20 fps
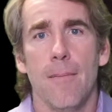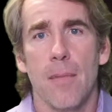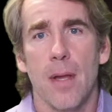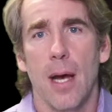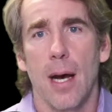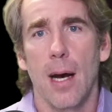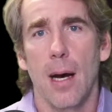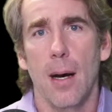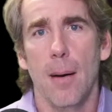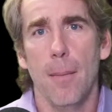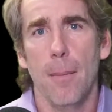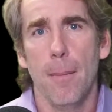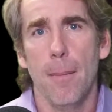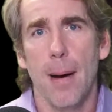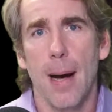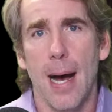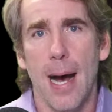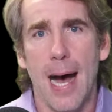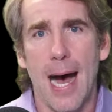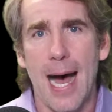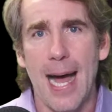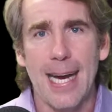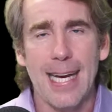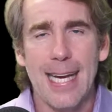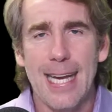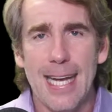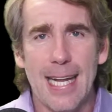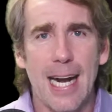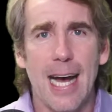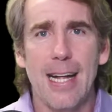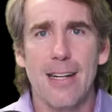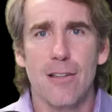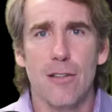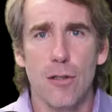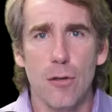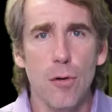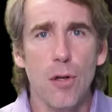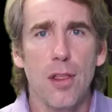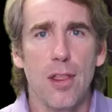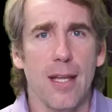I cannot
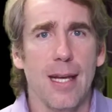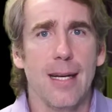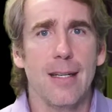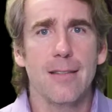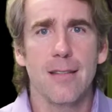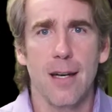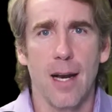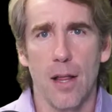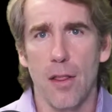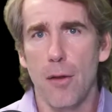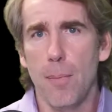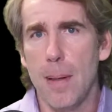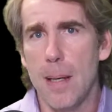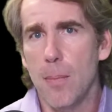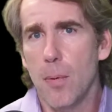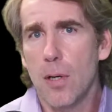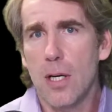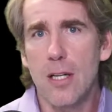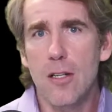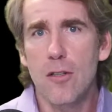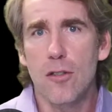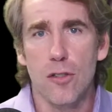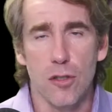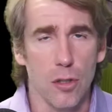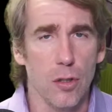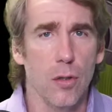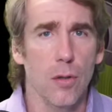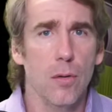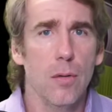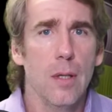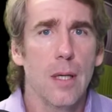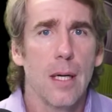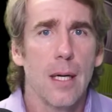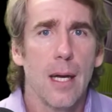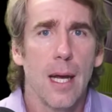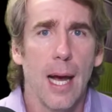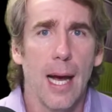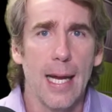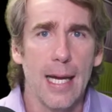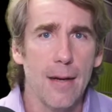do things that other people can do,
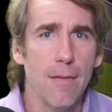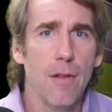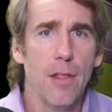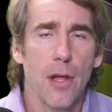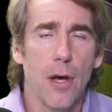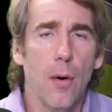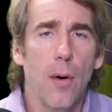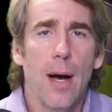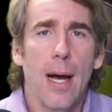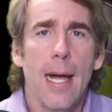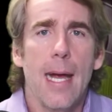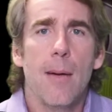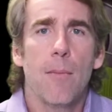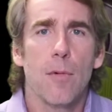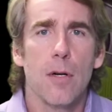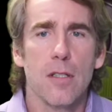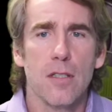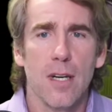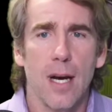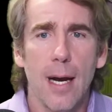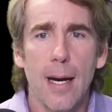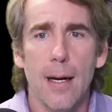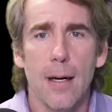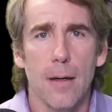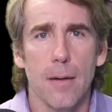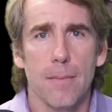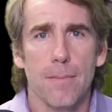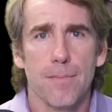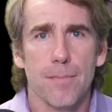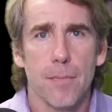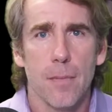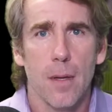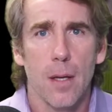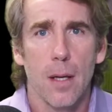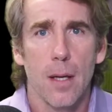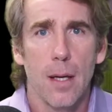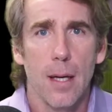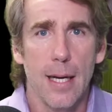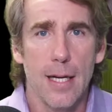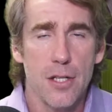even though I am retired.
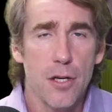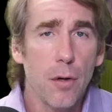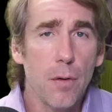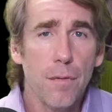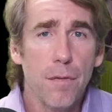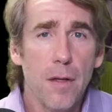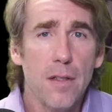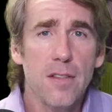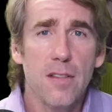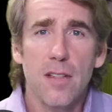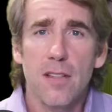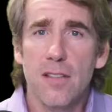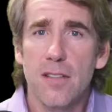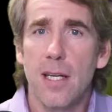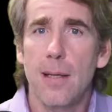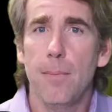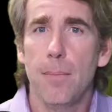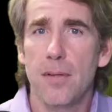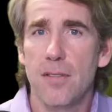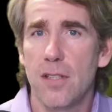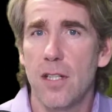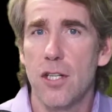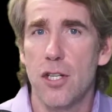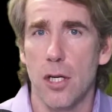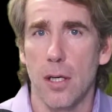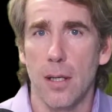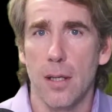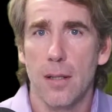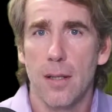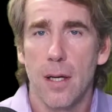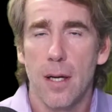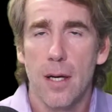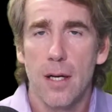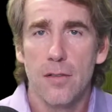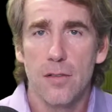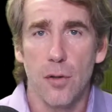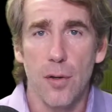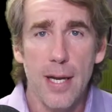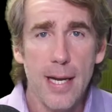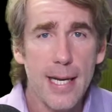And General Flynn's in the same position.
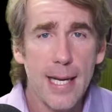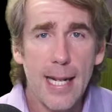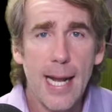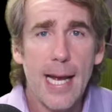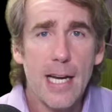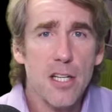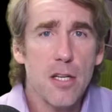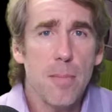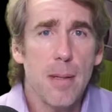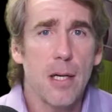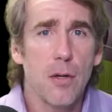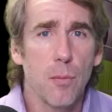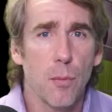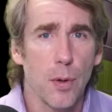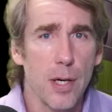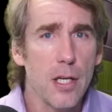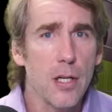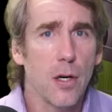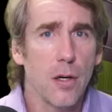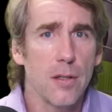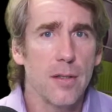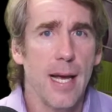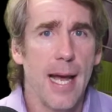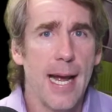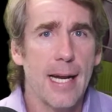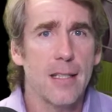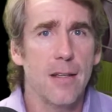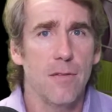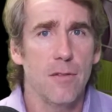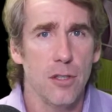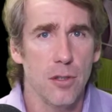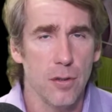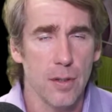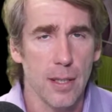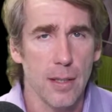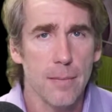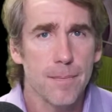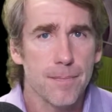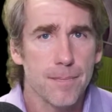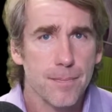So he could actually be recalled to active
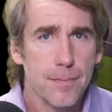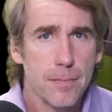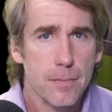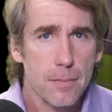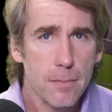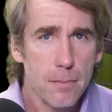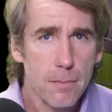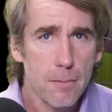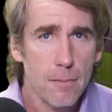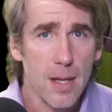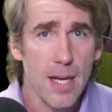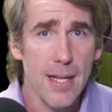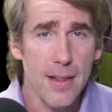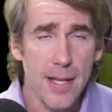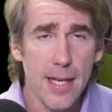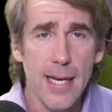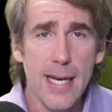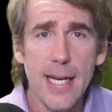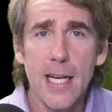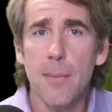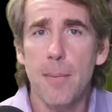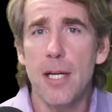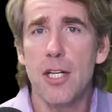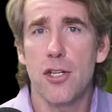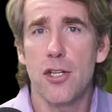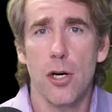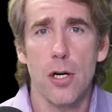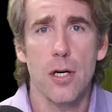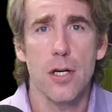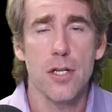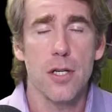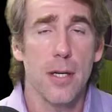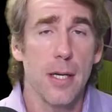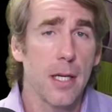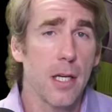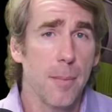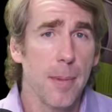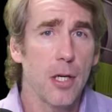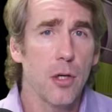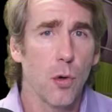duty, and then he could be charged, he
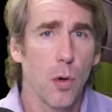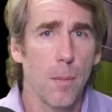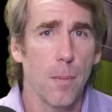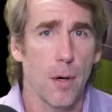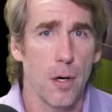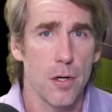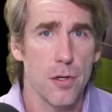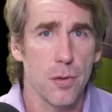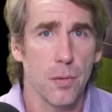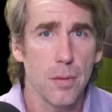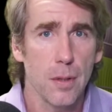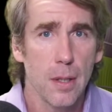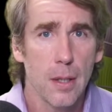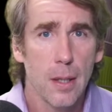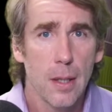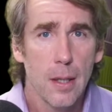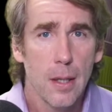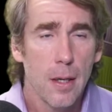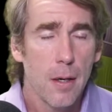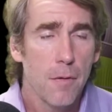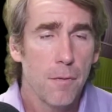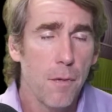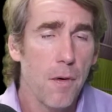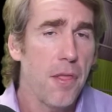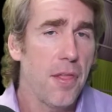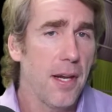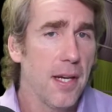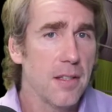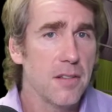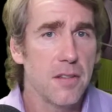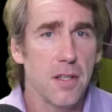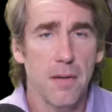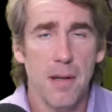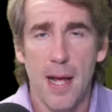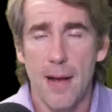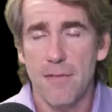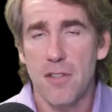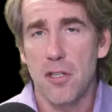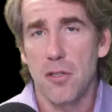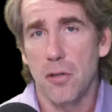could be court-martialed for things that
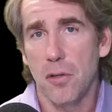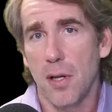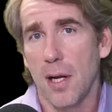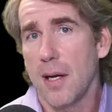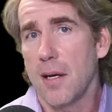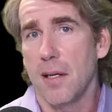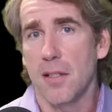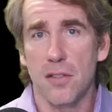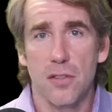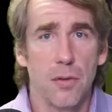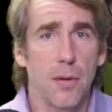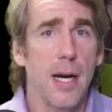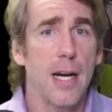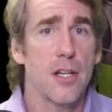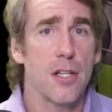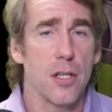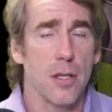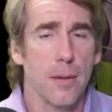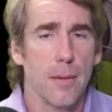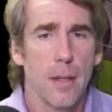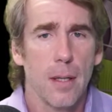have to do like insurrection.